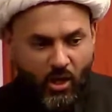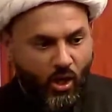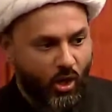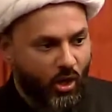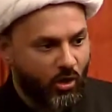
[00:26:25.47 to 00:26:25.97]

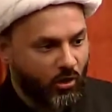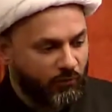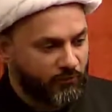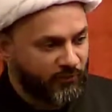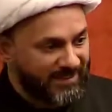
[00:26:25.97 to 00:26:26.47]

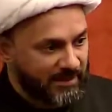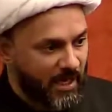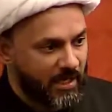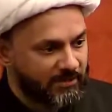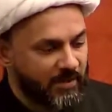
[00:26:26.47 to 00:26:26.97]
of
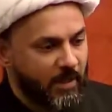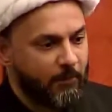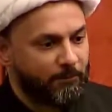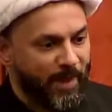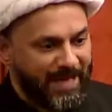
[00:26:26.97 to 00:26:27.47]
fatas
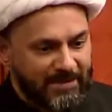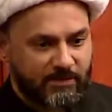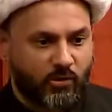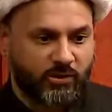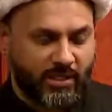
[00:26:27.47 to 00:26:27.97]

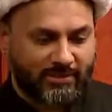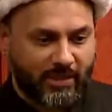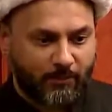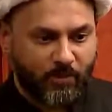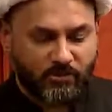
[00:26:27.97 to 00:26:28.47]
based on the
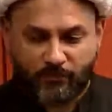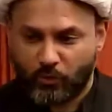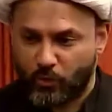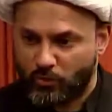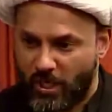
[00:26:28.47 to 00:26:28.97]
examples of
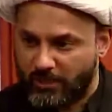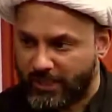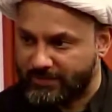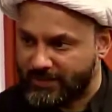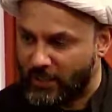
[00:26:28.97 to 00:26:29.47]
the Quran
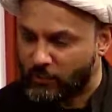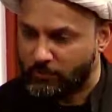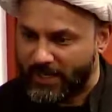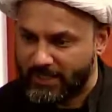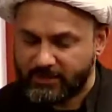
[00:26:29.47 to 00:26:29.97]
and the
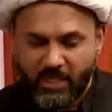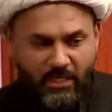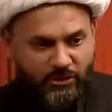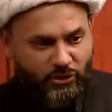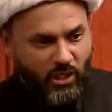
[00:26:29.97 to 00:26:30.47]
Ahlul Bayt.
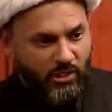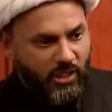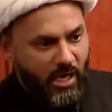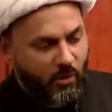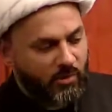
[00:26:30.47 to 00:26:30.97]

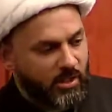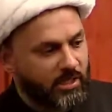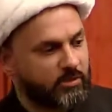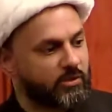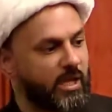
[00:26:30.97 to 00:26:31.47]
Inshallah, I would
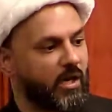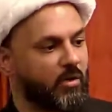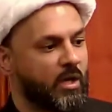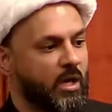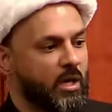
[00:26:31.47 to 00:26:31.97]
like to
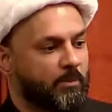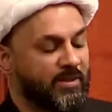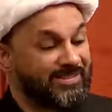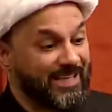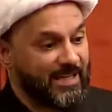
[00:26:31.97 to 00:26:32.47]
now
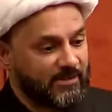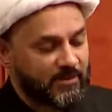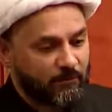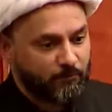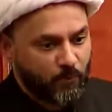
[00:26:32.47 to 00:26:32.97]
present
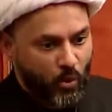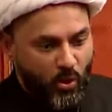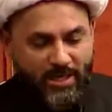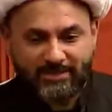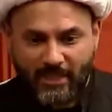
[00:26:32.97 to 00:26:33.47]
some
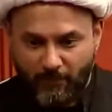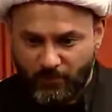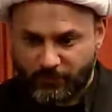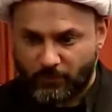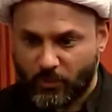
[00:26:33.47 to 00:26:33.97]
more
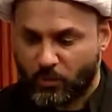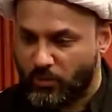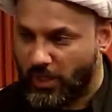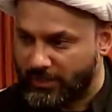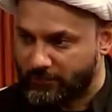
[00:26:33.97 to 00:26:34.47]
examples from the
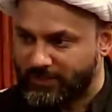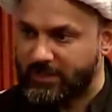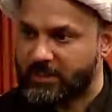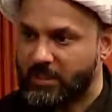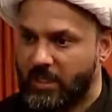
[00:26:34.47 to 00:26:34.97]
Quran in
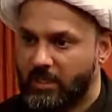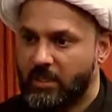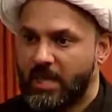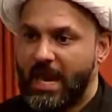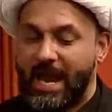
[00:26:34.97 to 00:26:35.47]
particular,
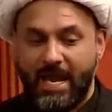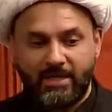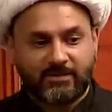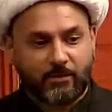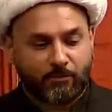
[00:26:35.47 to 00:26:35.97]

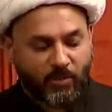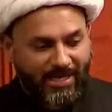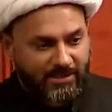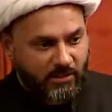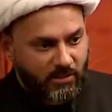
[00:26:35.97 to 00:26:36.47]
and some
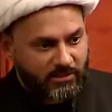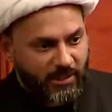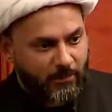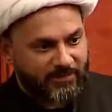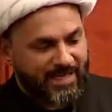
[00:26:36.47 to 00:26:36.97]
practical
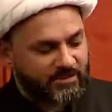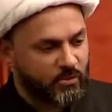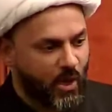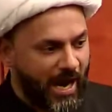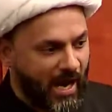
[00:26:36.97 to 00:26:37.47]
tips as
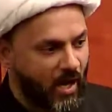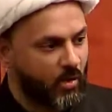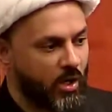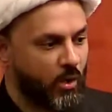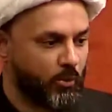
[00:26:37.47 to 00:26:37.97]
to
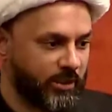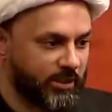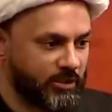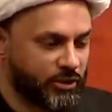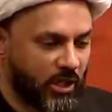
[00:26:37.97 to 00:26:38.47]
how we
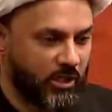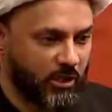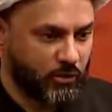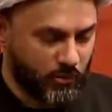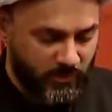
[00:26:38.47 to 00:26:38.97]
can
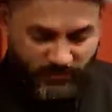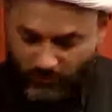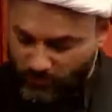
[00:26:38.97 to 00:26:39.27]
inshallah do this.